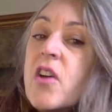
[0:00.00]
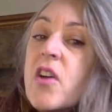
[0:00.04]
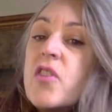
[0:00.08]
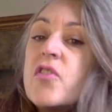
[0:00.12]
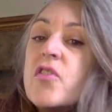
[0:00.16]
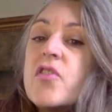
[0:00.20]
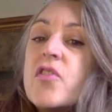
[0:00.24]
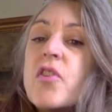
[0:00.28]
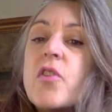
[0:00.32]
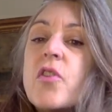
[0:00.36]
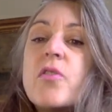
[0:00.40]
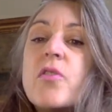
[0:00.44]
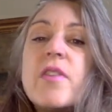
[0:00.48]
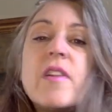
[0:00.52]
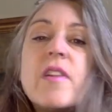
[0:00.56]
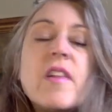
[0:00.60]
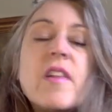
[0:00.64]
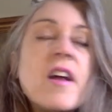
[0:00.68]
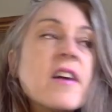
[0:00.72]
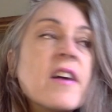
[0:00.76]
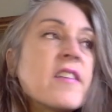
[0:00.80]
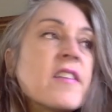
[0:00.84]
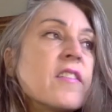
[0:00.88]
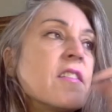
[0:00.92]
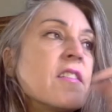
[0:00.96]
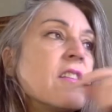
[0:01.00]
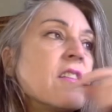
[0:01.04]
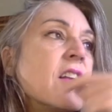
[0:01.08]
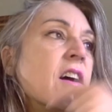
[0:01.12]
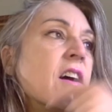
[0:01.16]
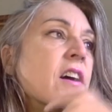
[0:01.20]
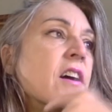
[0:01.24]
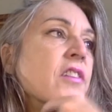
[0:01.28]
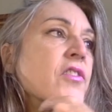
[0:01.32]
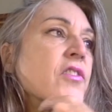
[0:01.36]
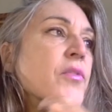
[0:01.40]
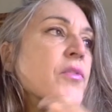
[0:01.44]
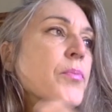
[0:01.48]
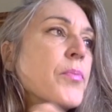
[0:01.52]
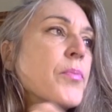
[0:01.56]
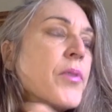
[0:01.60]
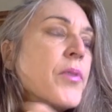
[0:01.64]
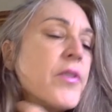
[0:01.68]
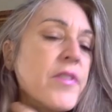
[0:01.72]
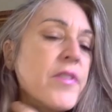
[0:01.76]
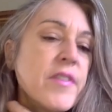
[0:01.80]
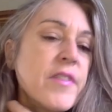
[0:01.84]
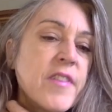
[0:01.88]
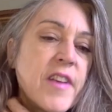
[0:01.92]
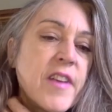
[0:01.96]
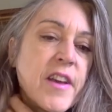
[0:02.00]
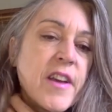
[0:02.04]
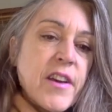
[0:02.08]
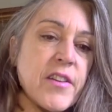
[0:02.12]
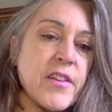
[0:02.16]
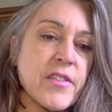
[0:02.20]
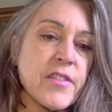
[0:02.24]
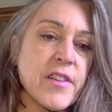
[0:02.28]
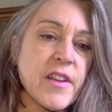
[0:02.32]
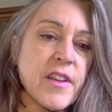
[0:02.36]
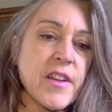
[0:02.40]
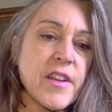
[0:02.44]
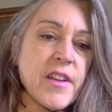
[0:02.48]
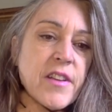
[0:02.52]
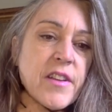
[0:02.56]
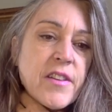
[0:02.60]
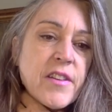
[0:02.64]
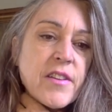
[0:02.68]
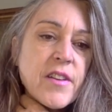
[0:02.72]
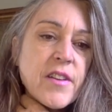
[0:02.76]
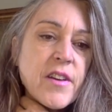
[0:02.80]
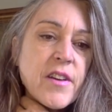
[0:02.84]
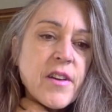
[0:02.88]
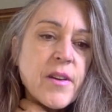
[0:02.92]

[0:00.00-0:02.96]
So the Lochsa Lodge burnt down in,